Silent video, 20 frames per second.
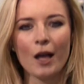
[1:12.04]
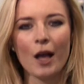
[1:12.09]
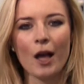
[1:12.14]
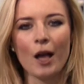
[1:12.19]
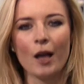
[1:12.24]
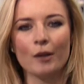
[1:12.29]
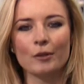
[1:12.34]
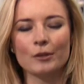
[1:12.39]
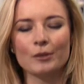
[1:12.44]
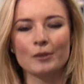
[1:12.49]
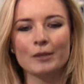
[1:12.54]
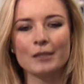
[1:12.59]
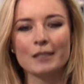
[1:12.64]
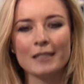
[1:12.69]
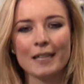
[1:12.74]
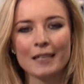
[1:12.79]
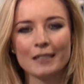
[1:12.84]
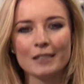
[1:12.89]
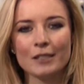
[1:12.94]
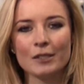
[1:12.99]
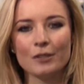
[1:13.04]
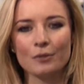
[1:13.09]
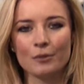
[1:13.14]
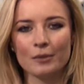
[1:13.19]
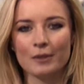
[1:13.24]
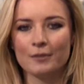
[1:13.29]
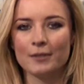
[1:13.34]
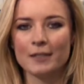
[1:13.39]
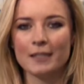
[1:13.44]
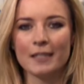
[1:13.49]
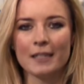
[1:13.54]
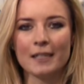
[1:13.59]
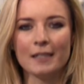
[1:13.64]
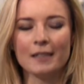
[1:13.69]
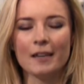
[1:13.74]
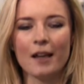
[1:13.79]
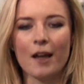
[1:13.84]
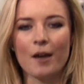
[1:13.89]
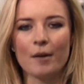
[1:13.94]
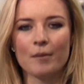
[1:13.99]
So into data that we've
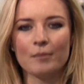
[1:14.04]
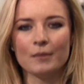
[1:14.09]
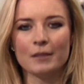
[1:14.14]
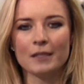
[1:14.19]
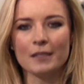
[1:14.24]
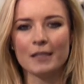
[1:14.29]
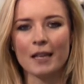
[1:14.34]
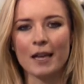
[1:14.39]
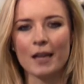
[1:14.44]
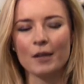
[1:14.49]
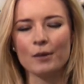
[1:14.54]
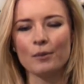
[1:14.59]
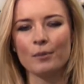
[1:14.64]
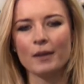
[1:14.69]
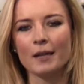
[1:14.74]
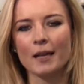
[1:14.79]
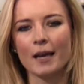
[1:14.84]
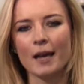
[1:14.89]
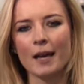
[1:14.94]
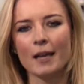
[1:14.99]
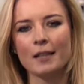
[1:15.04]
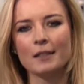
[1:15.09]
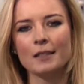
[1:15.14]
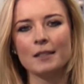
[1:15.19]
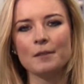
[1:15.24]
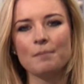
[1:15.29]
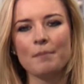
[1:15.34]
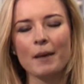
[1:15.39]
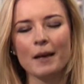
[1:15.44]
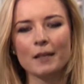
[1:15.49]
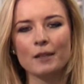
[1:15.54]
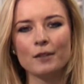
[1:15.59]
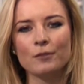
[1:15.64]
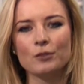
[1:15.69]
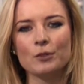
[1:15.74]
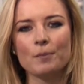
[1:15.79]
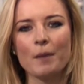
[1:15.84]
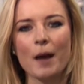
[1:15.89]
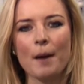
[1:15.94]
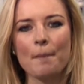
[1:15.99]
seen today, we had the Bank of
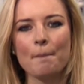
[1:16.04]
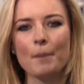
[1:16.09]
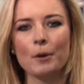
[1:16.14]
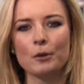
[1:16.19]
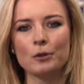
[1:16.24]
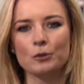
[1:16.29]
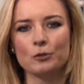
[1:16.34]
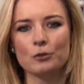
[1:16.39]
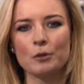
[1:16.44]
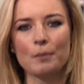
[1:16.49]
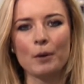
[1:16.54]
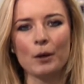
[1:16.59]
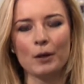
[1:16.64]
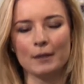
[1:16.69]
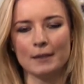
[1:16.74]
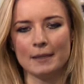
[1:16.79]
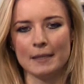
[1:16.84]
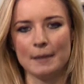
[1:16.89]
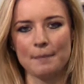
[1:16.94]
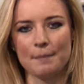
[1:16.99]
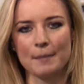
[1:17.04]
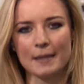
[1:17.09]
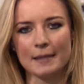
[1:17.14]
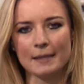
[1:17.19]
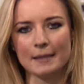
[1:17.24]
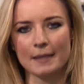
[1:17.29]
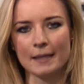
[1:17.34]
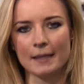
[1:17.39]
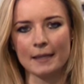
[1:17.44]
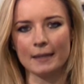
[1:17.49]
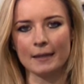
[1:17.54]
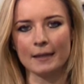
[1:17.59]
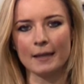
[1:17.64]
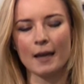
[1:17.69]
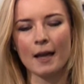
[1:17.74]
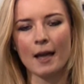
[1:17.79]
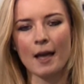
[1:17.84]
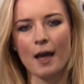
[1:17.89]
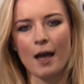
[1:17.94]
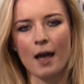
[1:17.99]
Japan monetary policy meeting
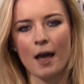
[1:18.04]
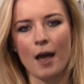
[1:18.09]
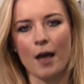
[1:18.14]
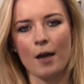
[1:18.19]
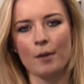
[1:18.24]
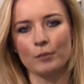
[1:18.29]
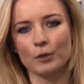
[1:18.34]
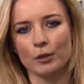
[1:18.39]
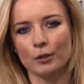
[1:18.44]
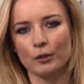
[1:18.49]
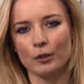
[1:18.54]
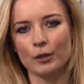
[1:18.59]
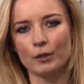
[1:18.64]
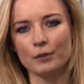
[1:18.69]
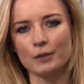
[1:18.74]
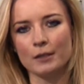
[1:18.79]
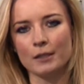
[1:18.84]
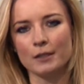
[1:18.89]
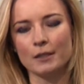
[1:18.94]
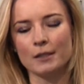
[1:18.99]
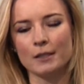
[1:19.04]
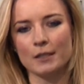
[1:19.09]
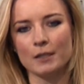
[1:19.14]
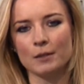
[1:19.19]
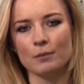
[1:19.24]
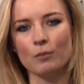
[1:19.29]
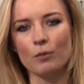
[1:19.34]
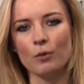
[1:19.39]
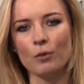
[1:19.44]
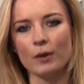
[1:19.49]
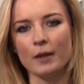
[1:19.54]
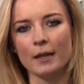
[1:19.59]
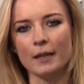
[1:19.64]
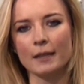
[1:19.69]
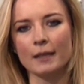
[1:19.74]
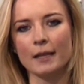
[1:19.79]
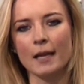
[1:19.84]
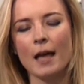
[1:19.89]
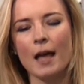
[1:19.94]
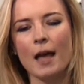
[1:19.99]
concluded this
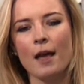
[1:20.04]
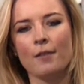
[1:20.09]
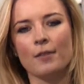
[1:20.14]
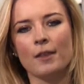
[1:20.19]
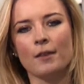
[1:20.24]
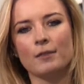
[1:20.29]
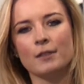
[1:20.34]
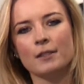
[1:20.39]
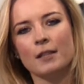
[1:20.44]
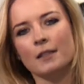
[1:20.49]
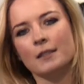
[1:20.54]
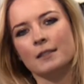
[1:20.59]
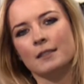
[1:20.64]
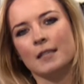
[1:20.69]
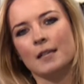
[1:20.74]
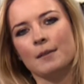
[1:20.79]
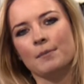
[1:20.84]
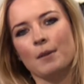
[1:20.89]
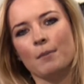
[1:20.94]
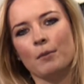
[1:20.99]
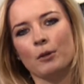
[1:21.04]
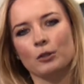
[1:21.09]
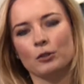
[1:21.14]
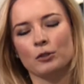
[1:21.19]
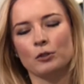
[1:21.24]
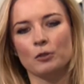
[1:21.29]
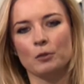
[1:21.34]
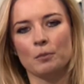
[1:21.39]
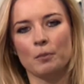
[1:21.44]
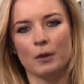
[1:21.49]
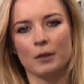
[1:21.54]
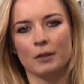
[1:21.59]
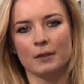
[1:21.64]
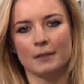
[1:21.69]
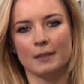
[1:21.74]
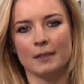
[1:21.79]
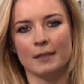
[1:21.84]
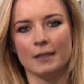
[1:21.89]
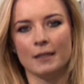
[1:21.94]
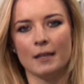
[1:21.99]
morning. They've decided to keep their monetary
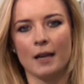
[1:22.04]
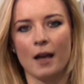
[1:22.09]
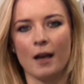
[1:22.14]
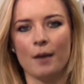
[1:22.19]
policy